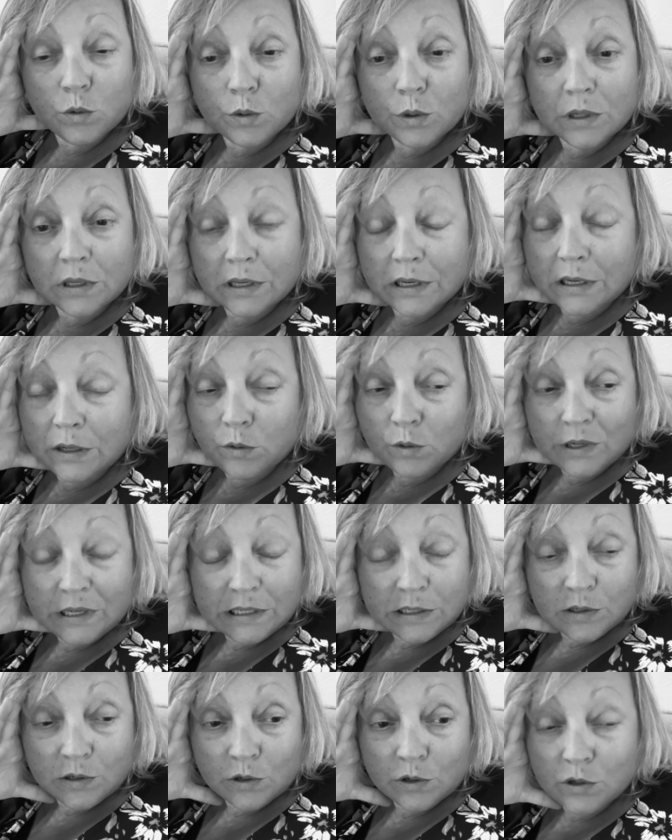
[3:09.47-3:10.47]
really
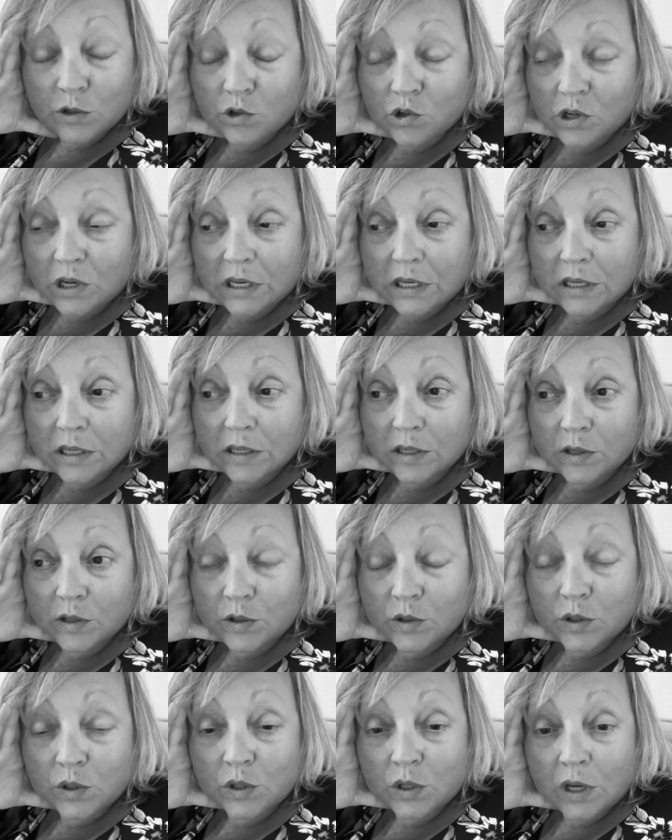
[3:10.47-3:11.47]
research
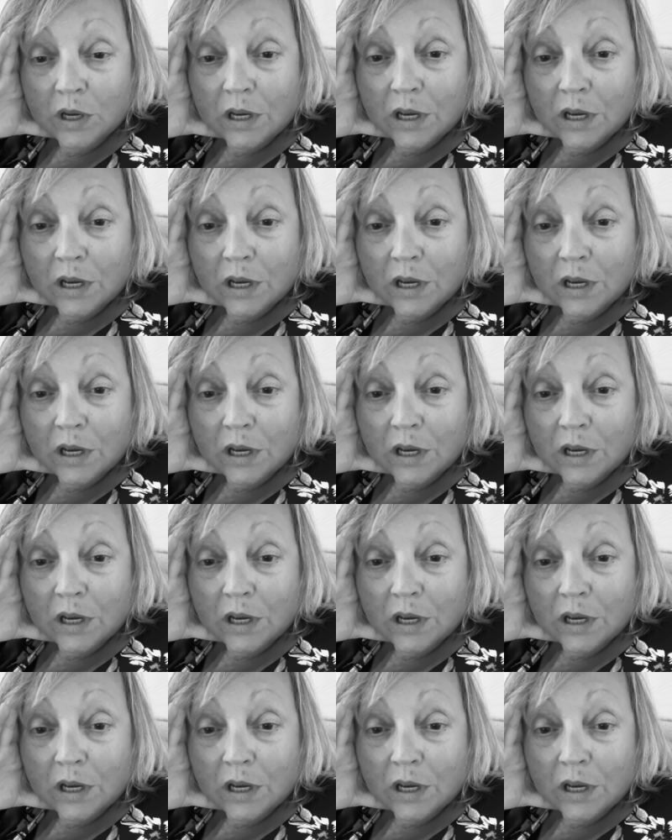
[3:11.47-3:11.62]
is